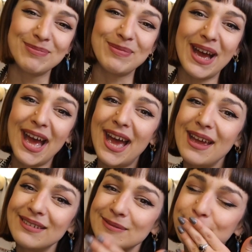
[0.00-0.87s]

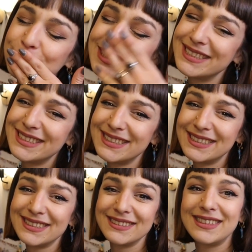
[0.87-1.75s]
Bye.
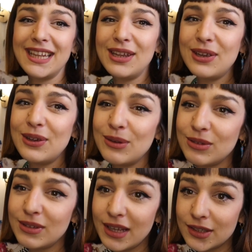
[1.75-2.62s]
See
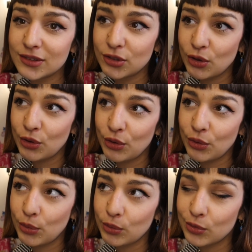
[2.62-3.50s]
you in
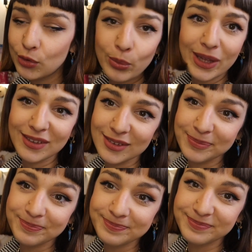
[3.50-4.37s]
two weeks.
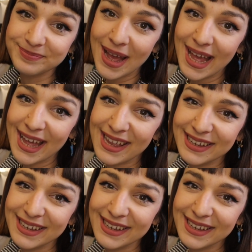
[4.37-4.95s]
Bye.